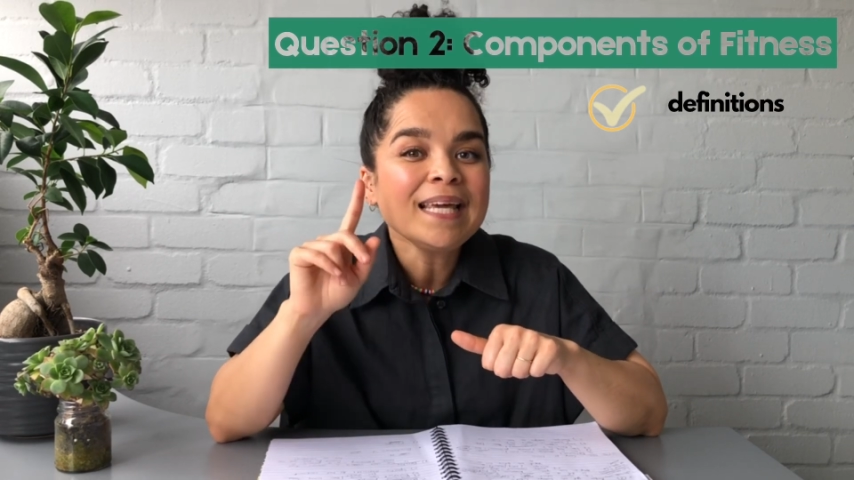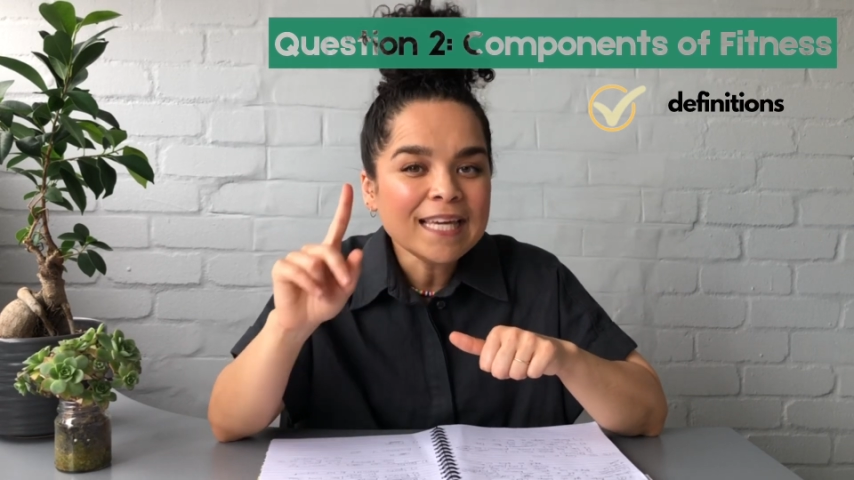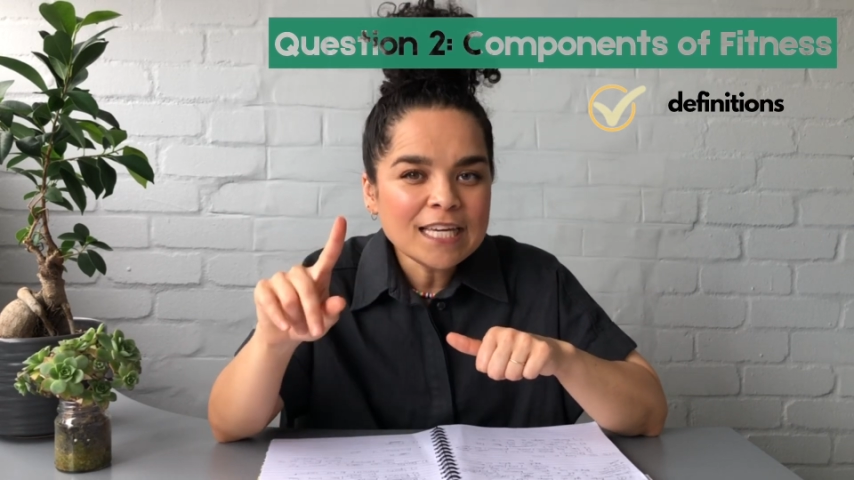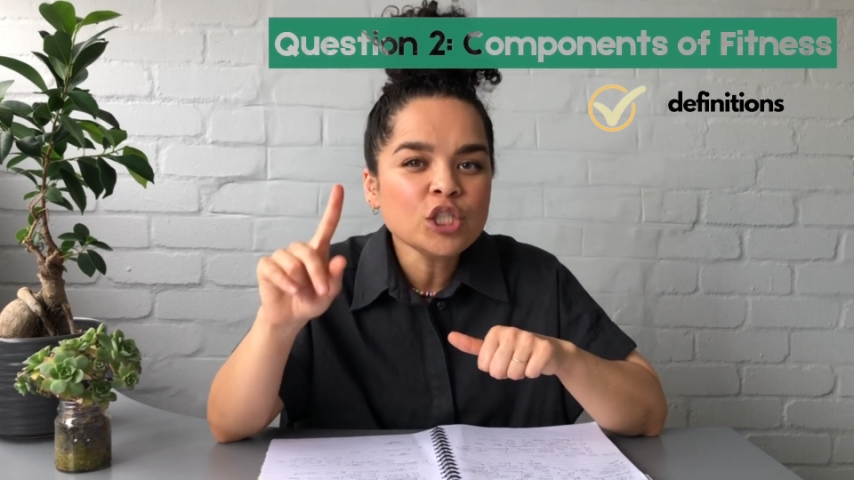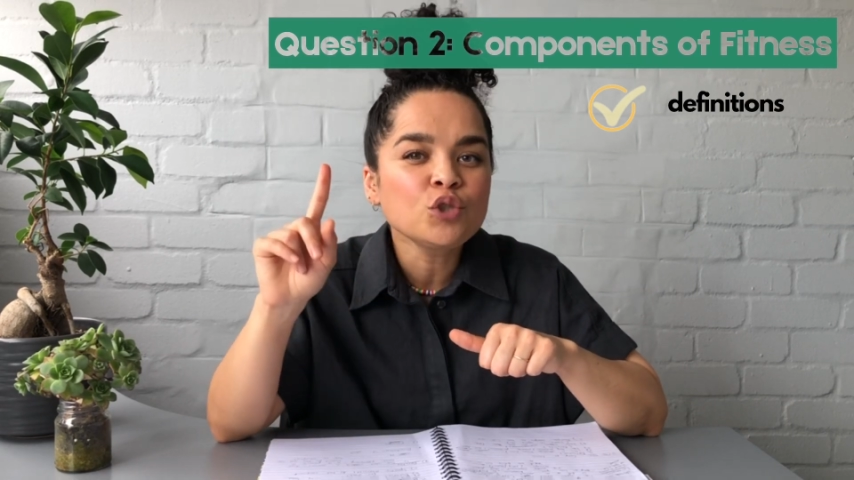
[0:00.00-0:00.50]

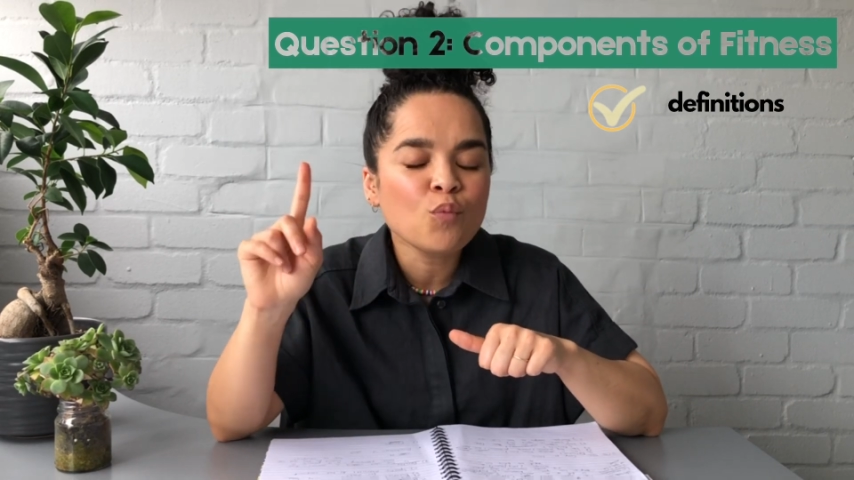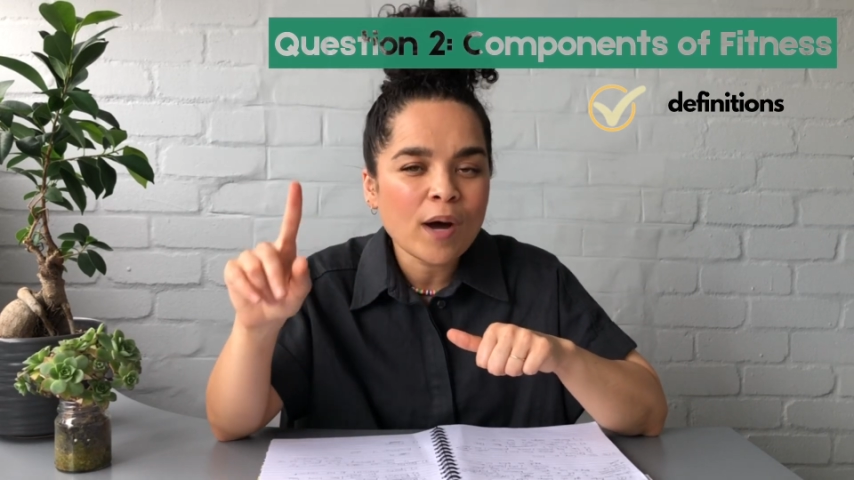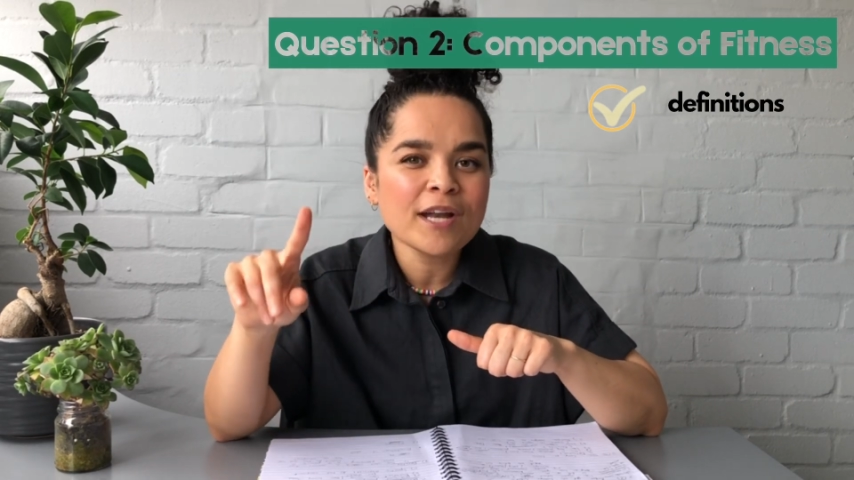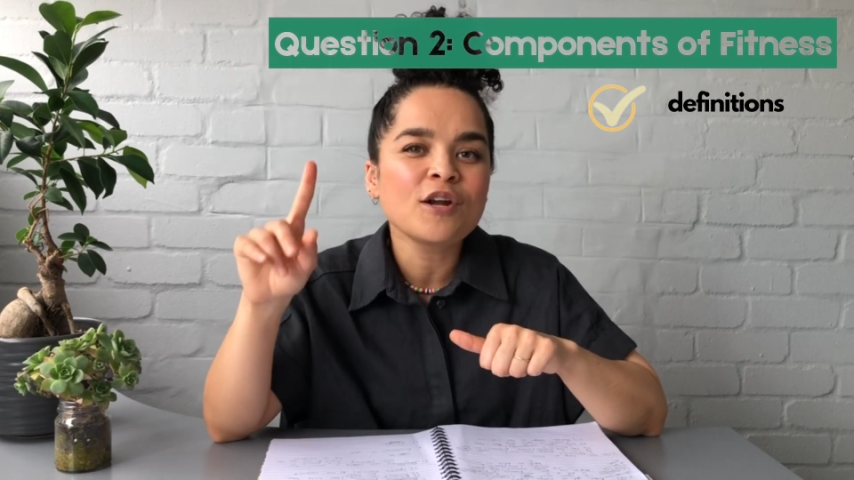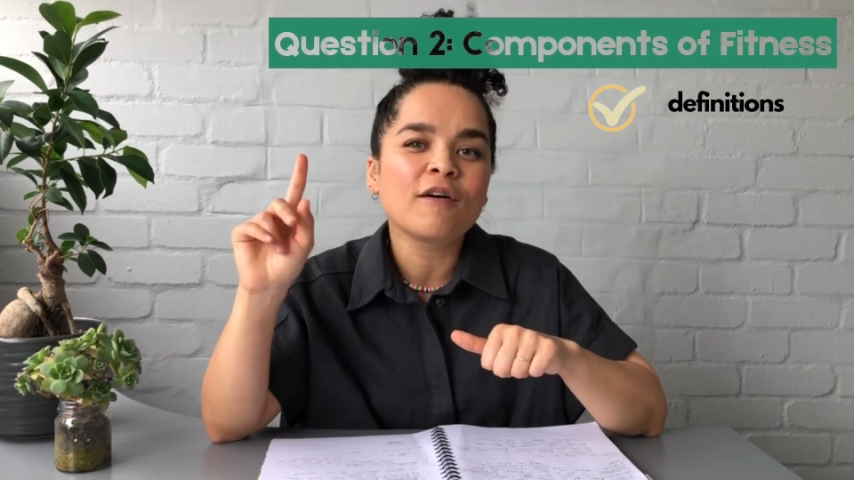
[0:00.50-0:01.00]
each
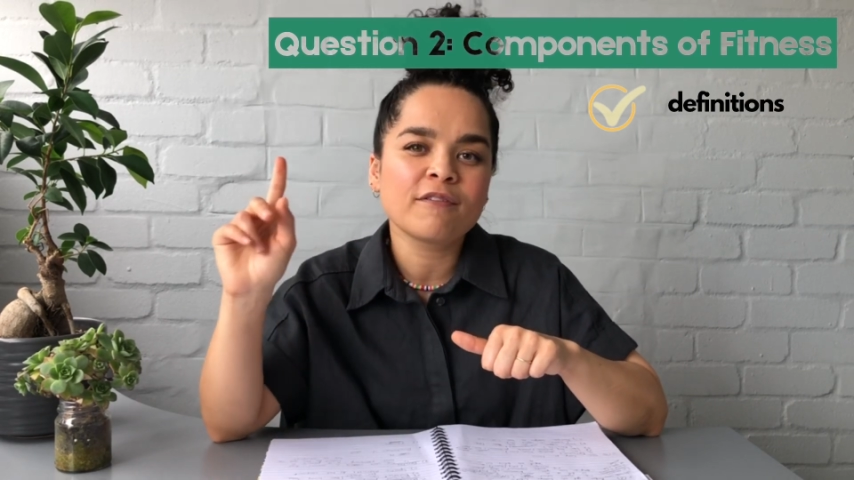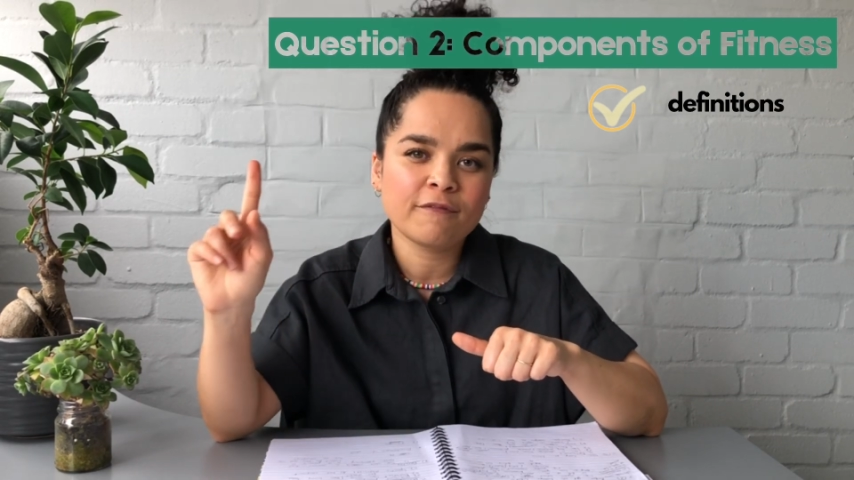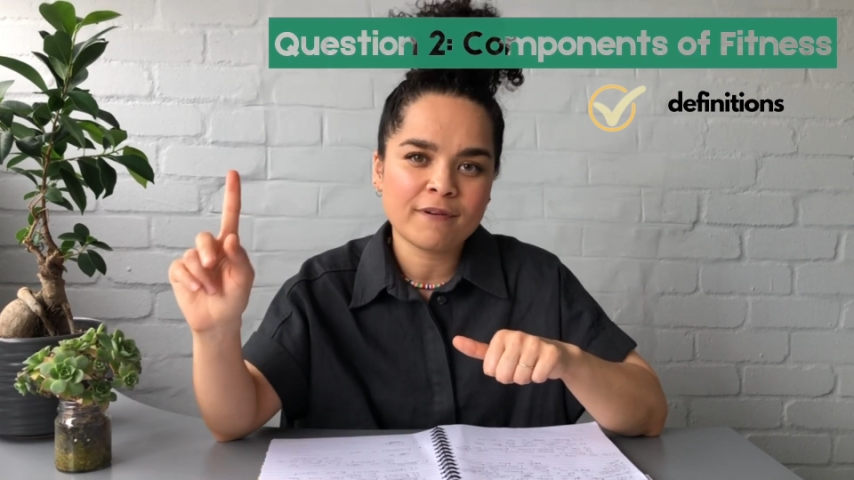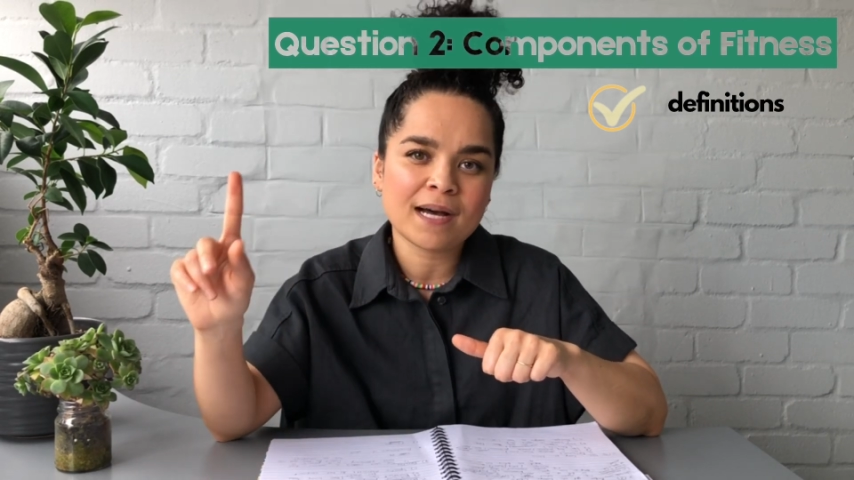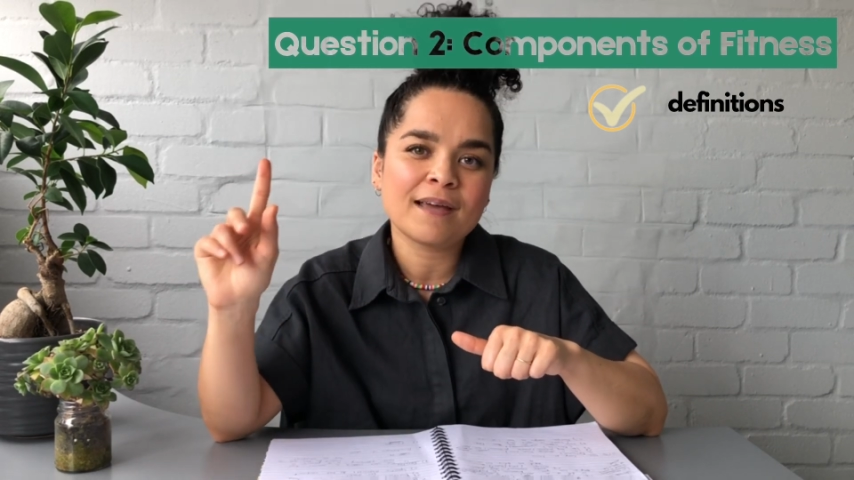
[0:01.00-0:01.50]
one of the
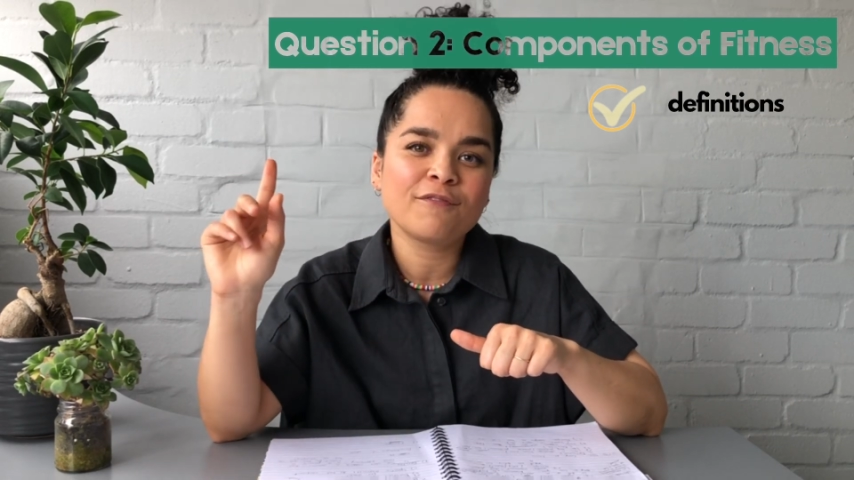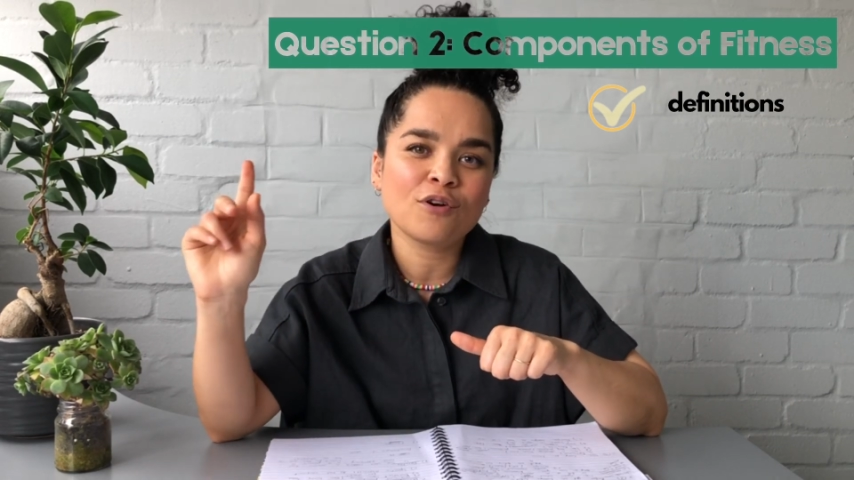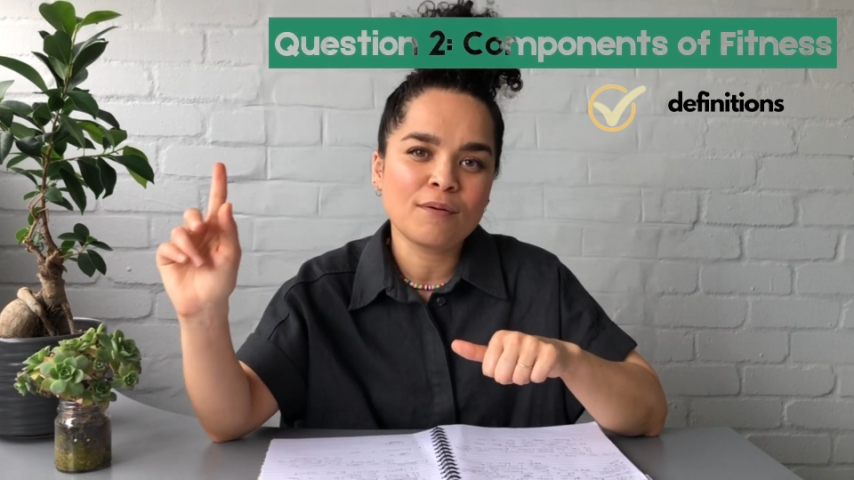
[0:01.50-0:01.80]
5